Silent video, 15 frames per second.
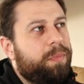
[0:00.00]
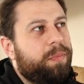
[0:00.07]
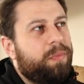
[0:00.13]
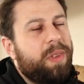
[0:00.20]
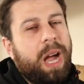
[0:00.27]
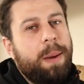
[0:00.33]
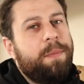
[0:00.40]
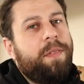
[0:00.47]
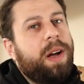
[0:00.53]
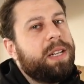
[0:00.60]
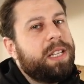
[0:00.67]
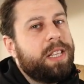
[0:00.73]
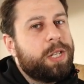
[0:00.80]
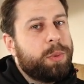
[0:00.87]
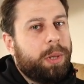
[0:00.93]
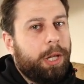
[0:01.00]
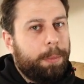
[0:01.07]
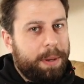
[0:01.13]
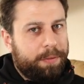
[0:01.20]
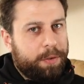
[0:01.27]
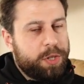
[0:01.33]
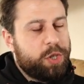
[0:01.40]
I'm finding this one a little
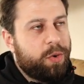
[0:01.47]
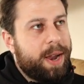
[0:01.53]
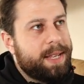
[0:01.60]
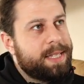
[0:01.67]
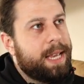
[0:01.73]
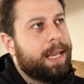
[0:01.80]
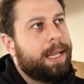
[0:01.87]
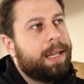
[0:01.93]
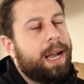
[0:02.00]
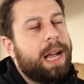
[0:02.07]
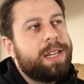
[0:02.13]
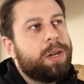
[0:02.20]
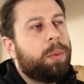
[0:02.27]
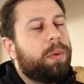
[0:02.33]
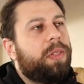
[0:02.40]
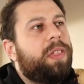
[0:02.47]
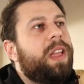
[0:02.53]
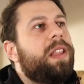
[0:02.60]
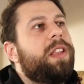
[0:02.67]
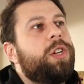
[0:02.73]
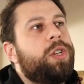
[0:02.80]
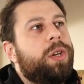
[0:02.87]
bit frustrating. I don't
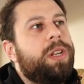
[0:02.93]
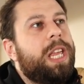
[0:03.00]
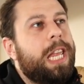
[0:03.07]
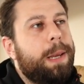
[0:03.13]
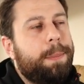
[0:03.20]
think they should keep